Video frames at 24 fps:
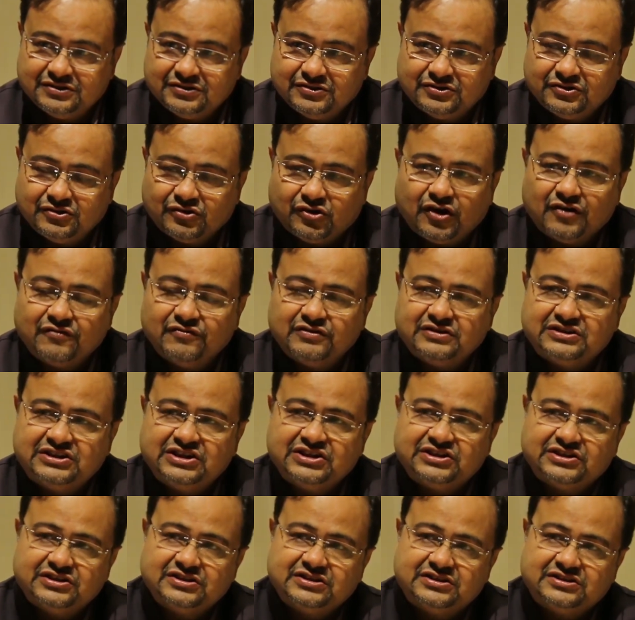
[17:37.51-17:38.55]
So
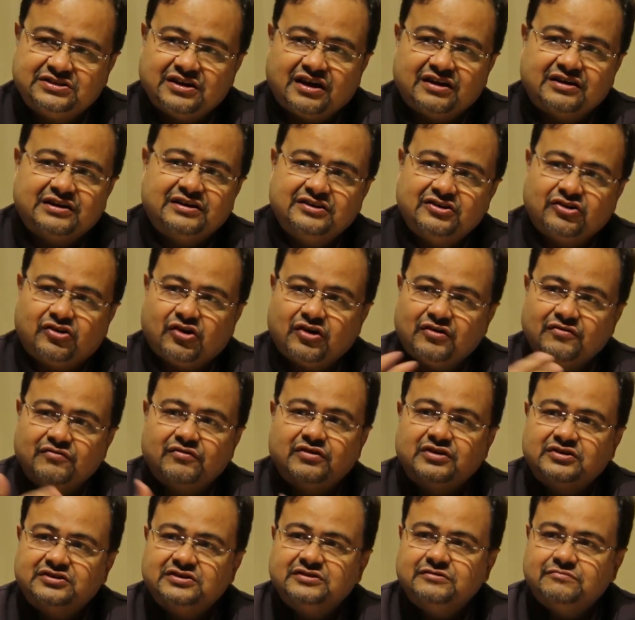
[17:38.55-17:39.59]
conversations started the
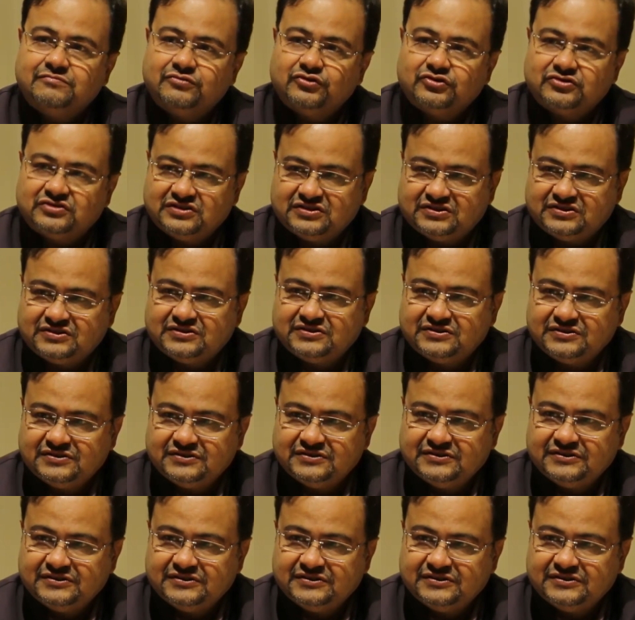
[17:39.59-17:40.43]
conversion process.